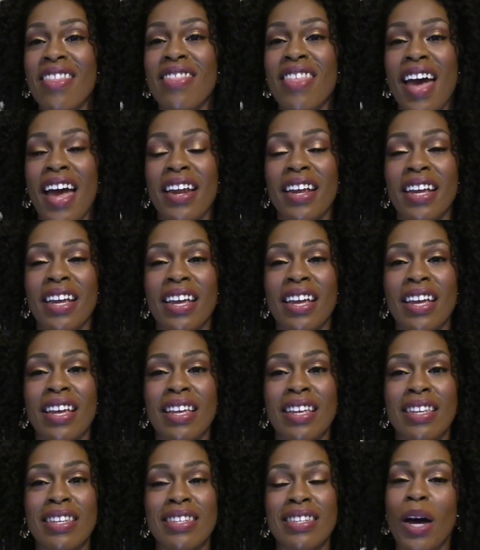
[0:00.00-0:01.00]
that
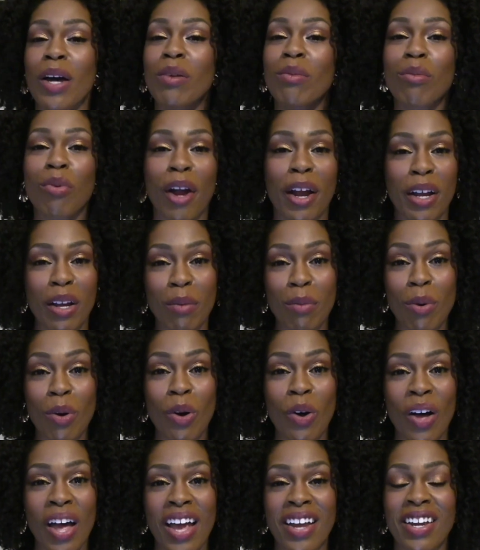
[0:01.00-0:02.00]
is
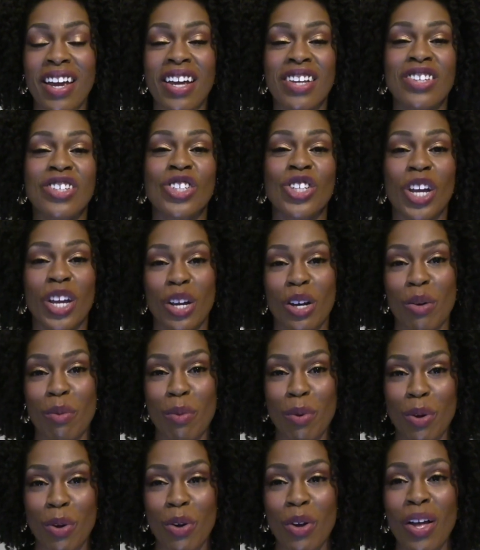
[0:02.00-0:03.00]
unbreakable and
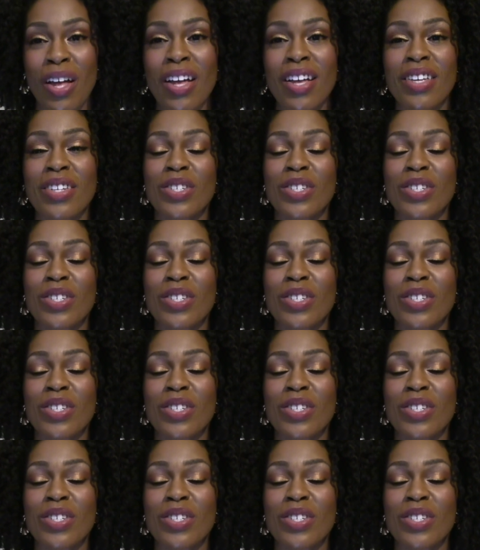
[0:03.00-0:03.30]
unshakable.